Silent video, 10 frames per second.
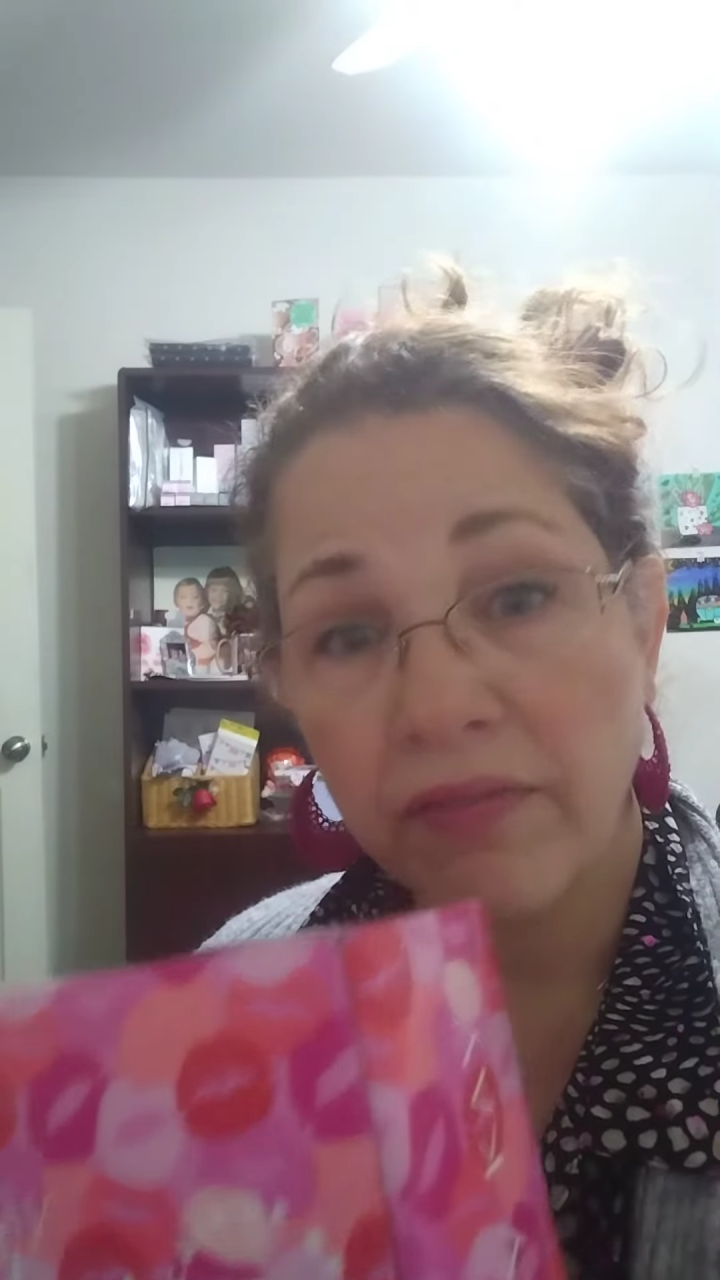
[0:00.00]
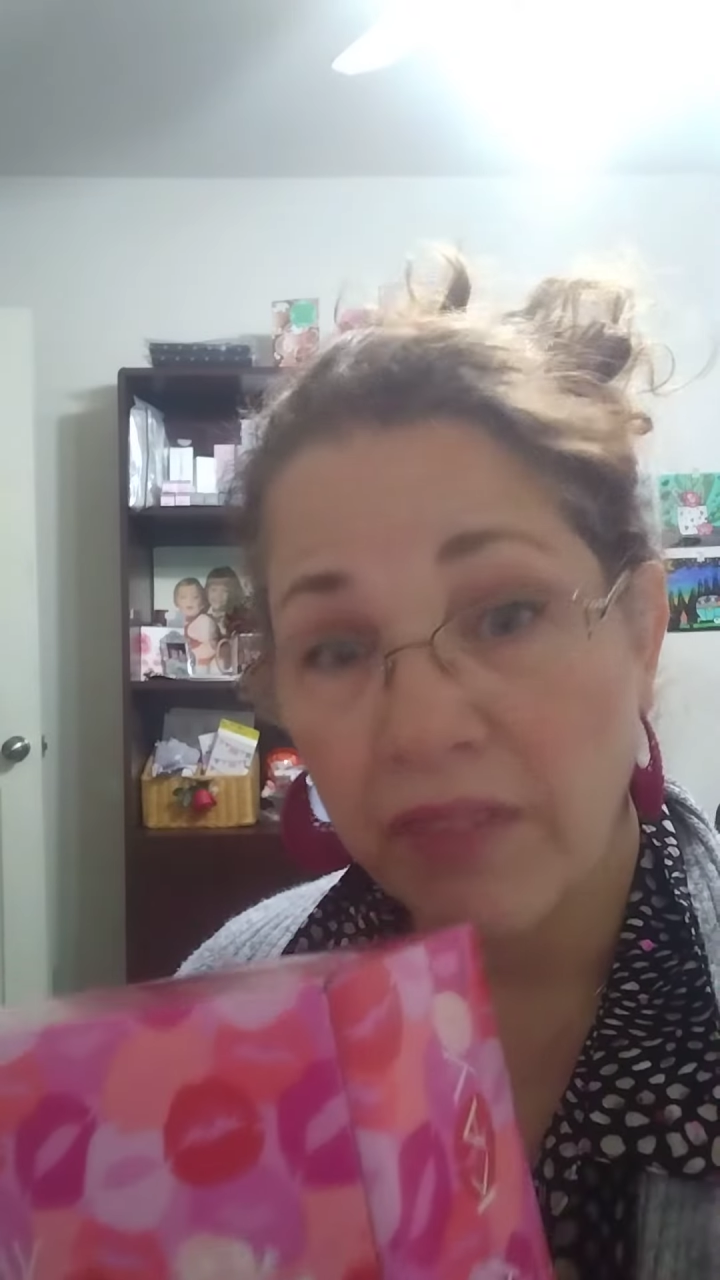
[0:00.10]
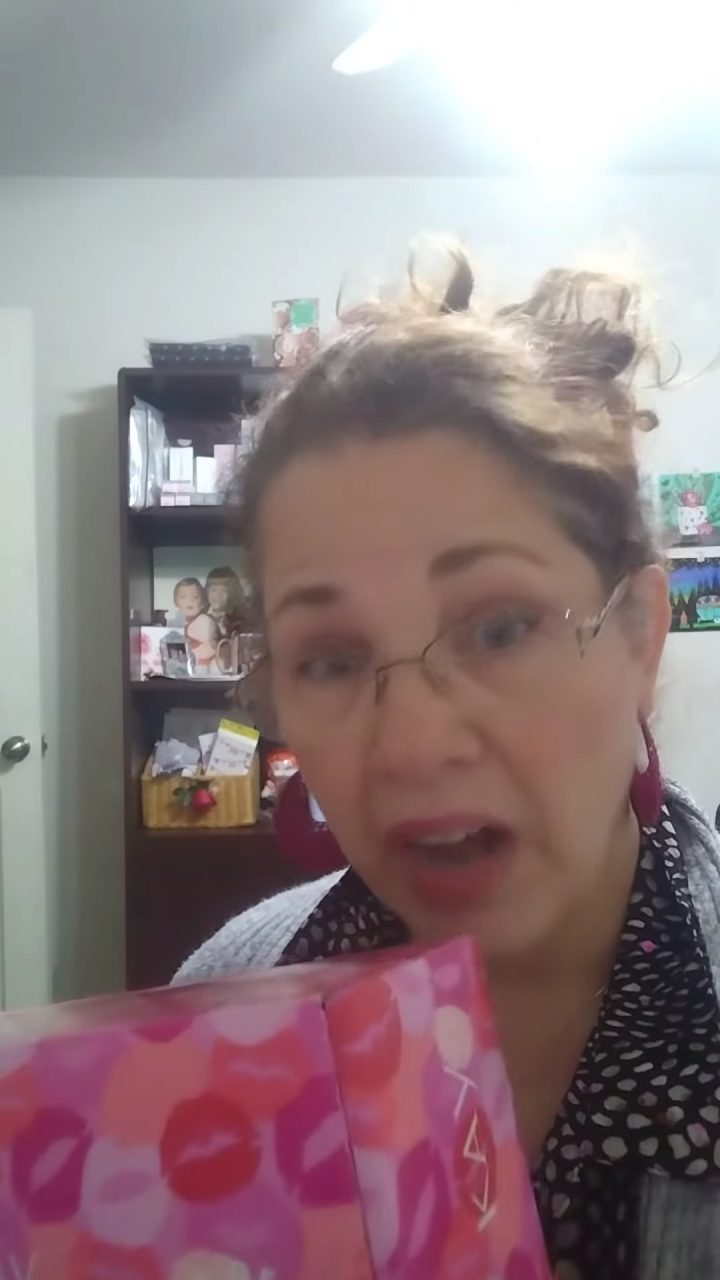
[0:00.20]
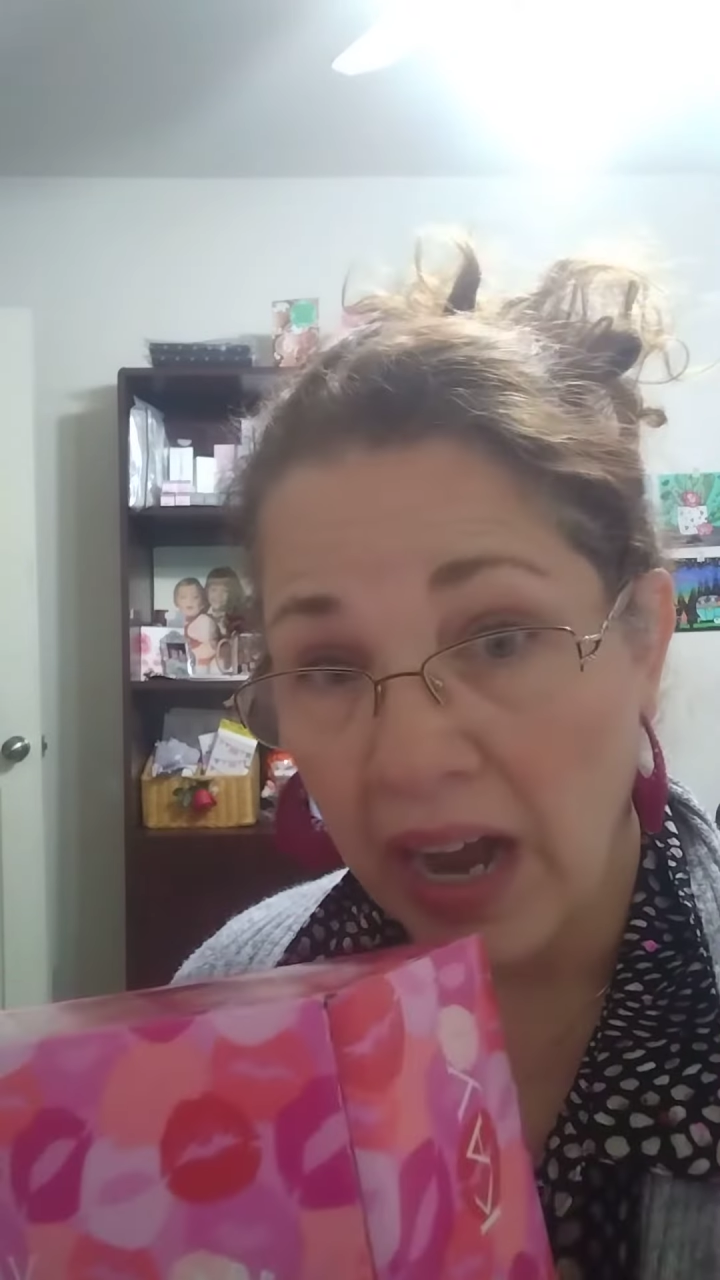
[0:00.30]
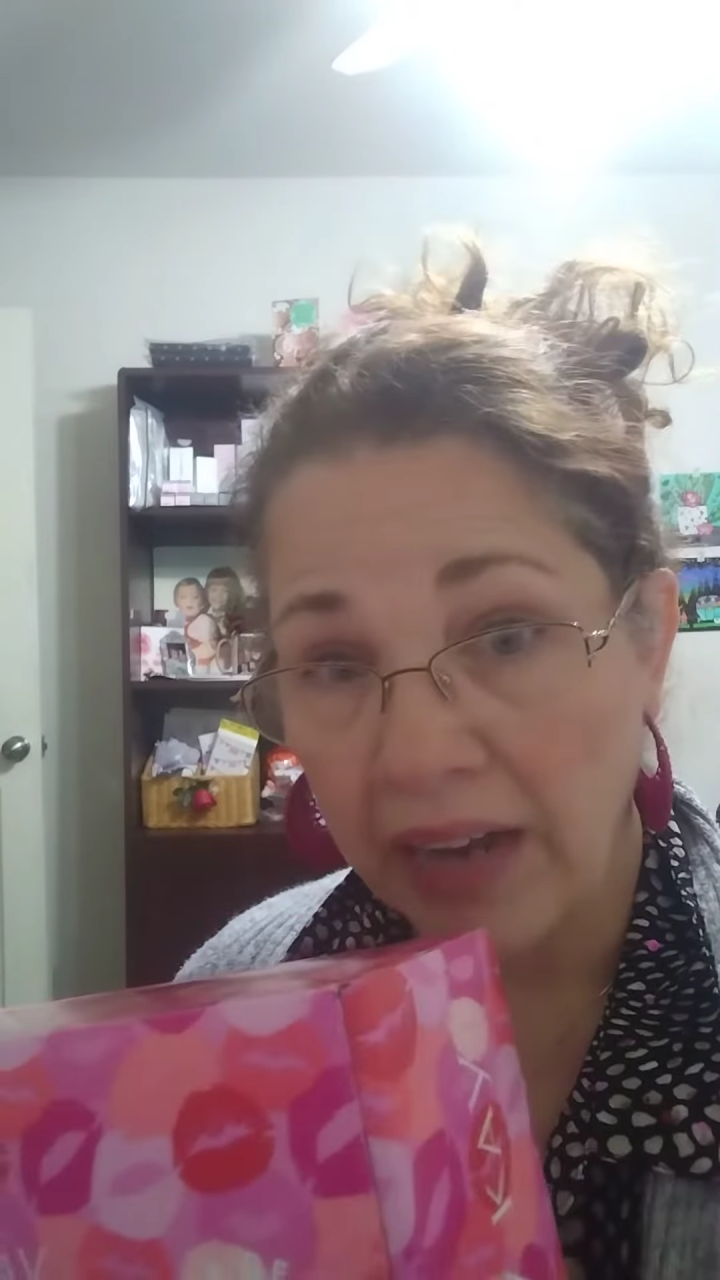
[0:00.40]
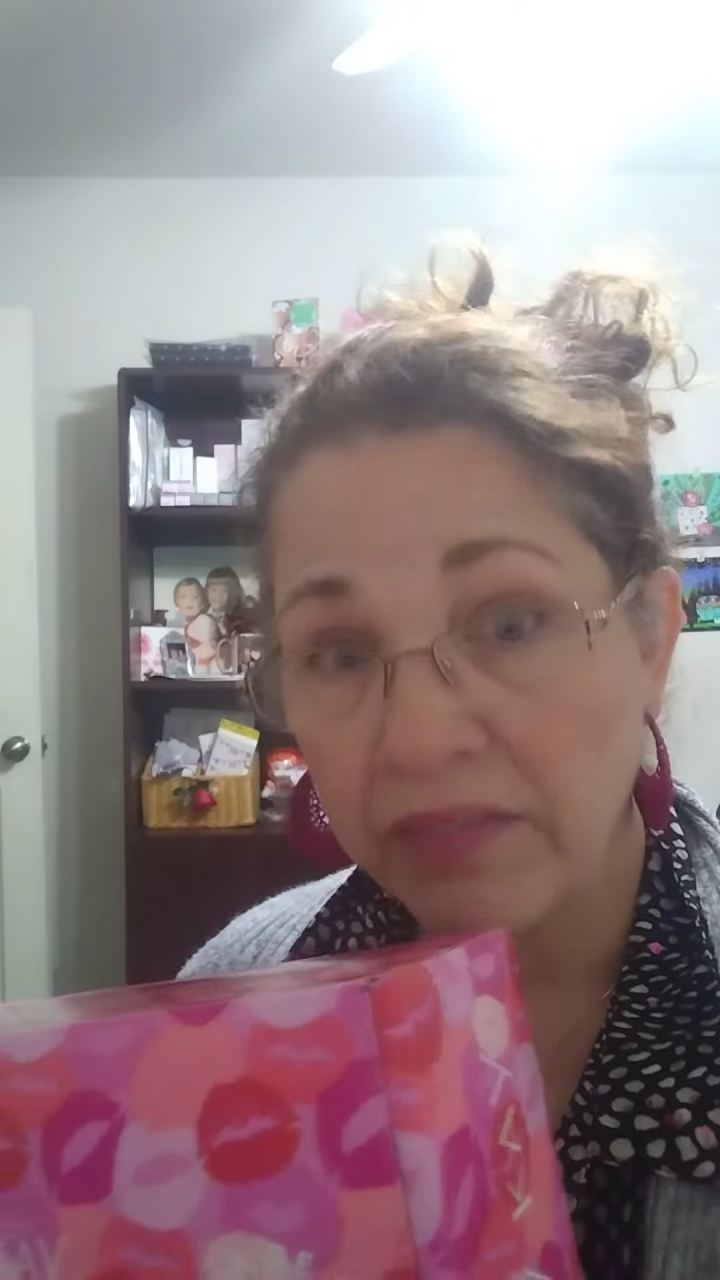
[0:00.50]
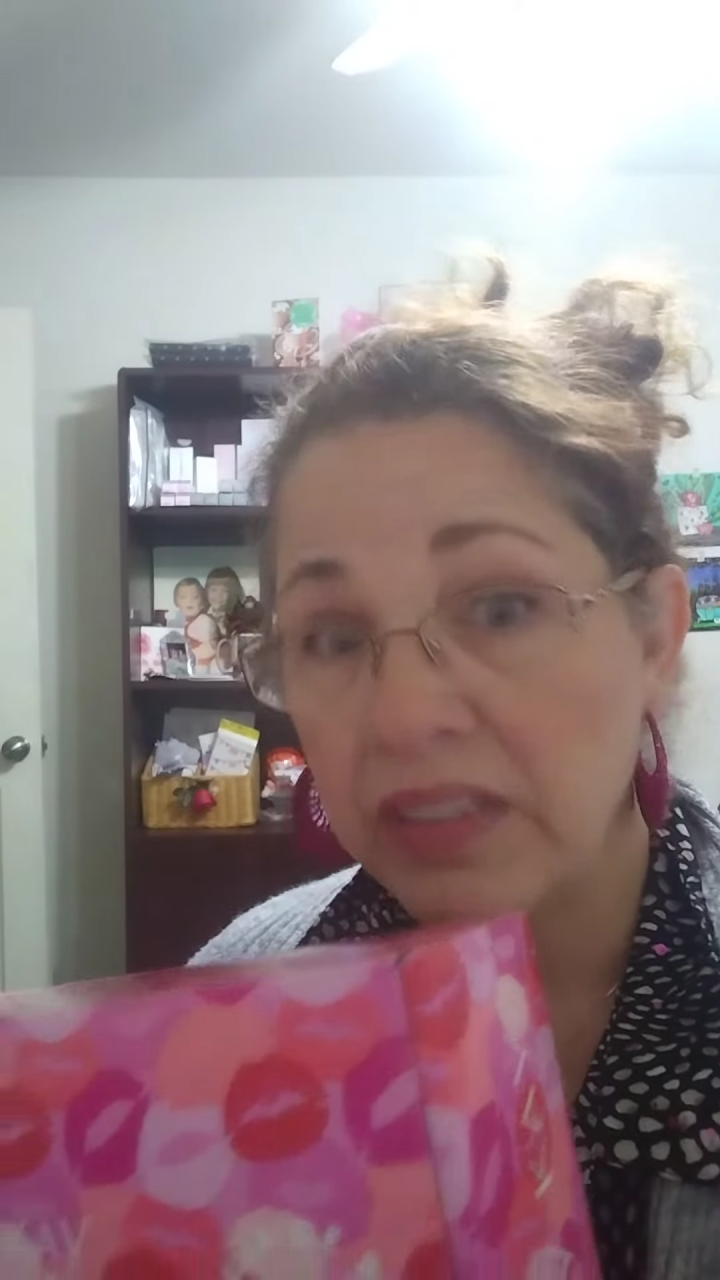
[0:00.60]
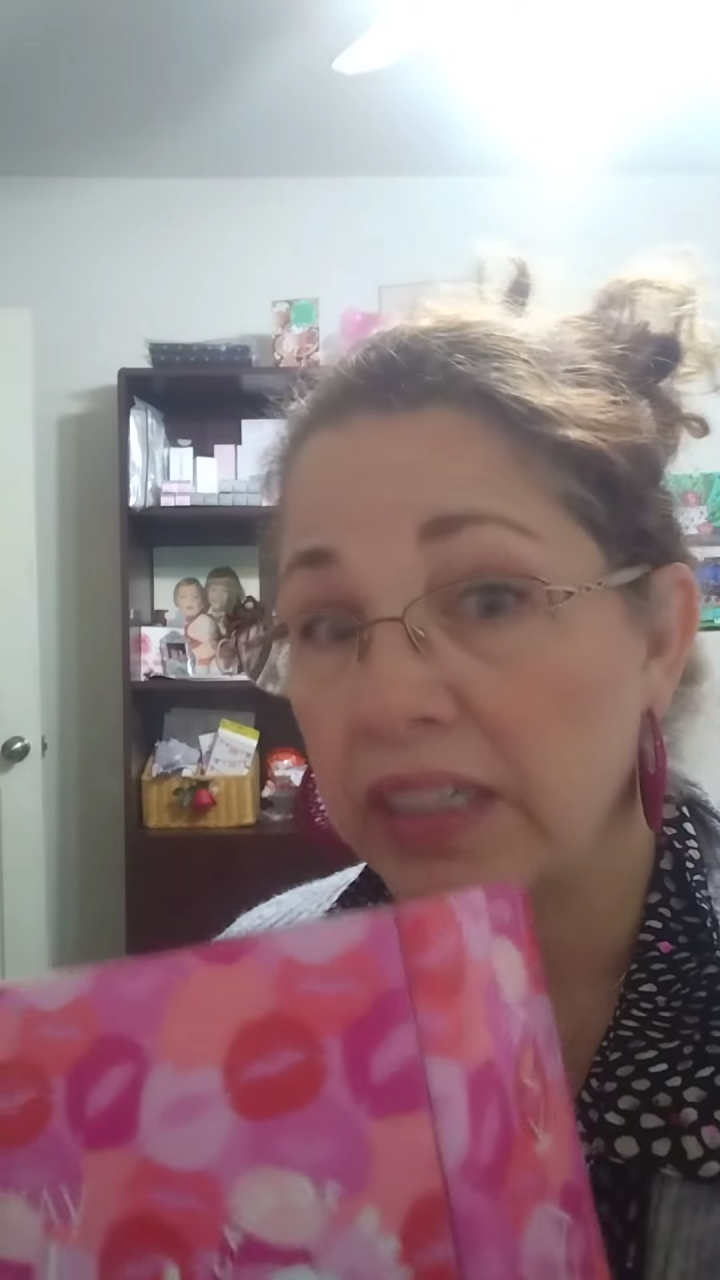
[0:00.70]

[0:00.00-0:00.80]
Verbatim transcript: five